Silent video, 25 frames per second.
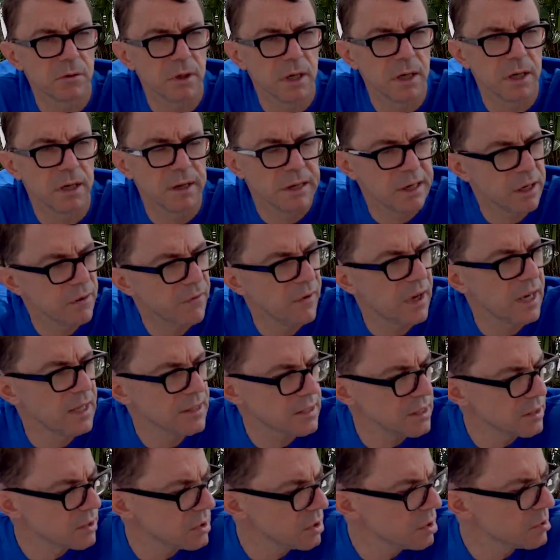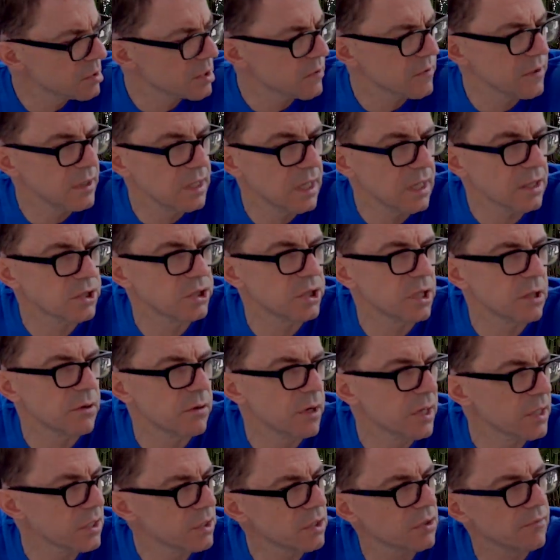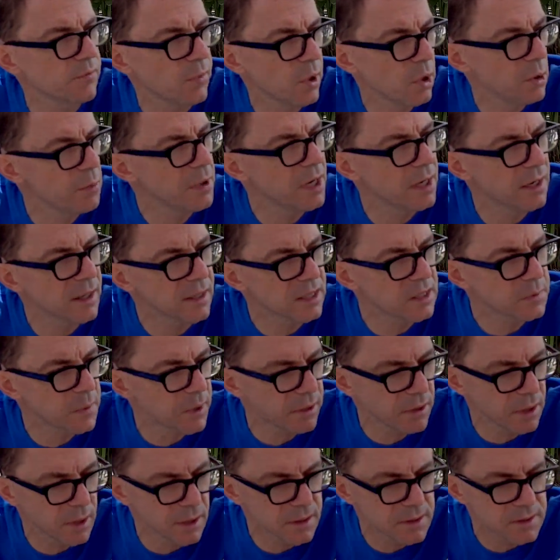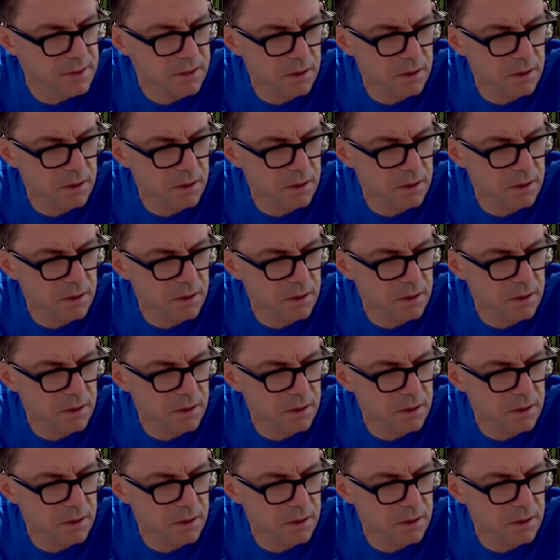innovate in terms of the next generation of mobile experience.